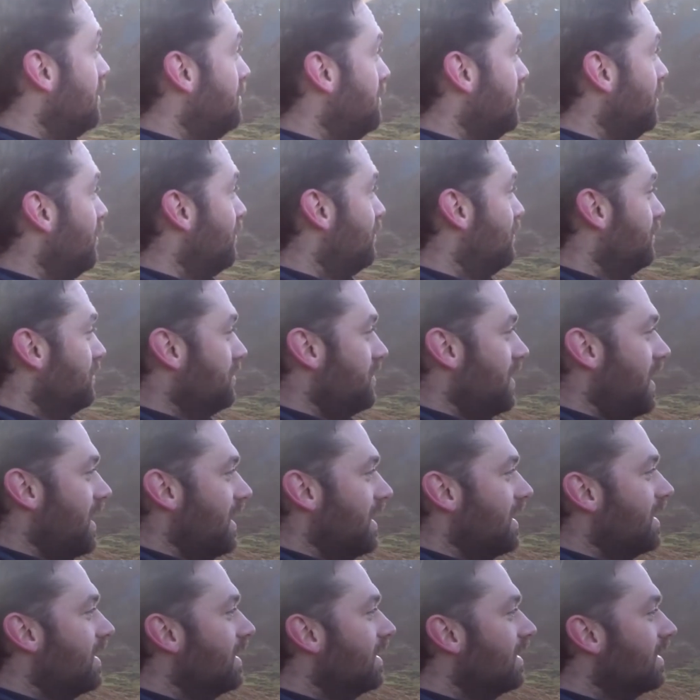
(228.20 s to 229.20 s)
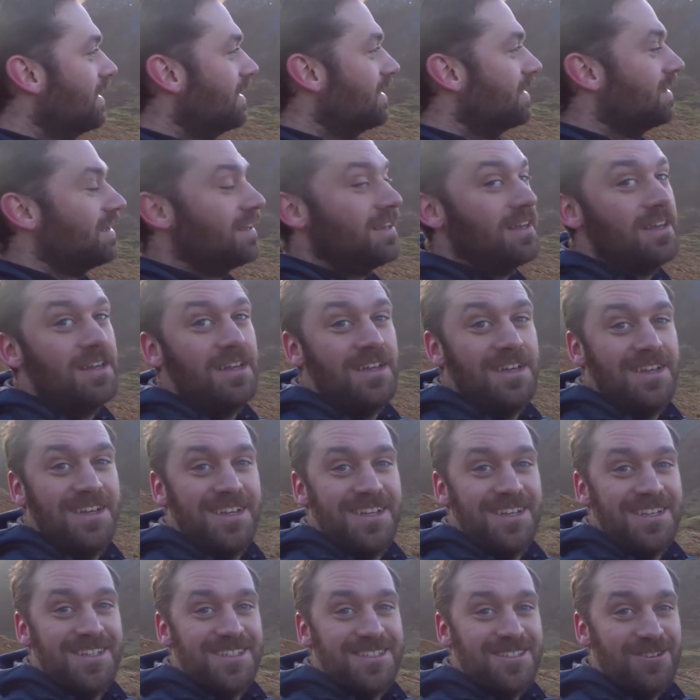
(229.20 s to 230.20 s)
beautiful day,
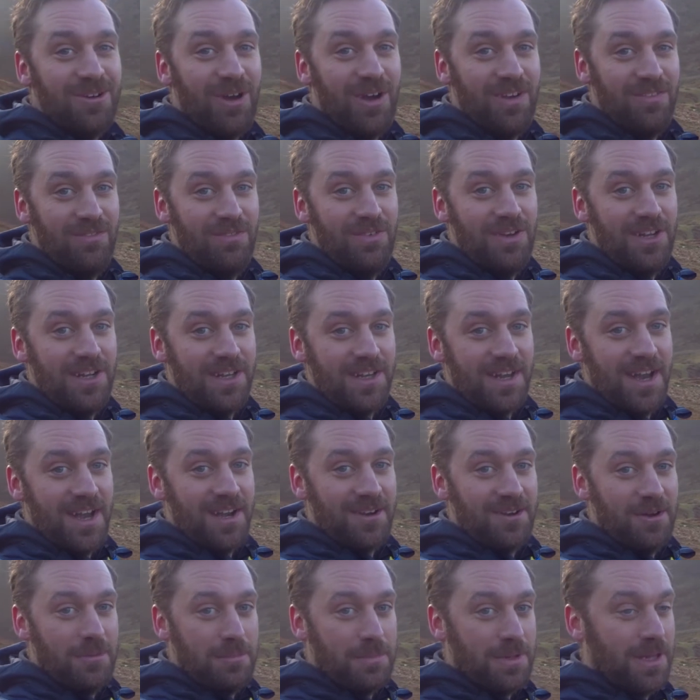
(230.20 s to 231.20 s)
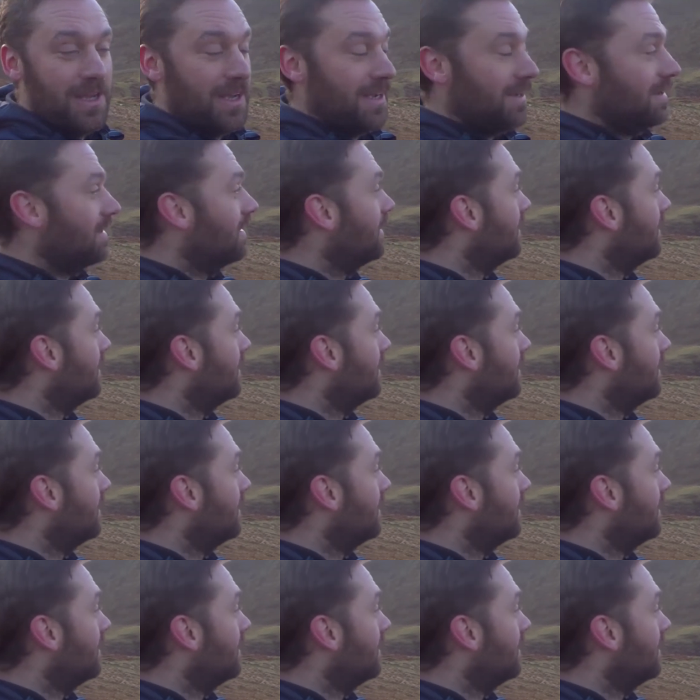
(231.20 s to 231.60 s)
so I really can't complain.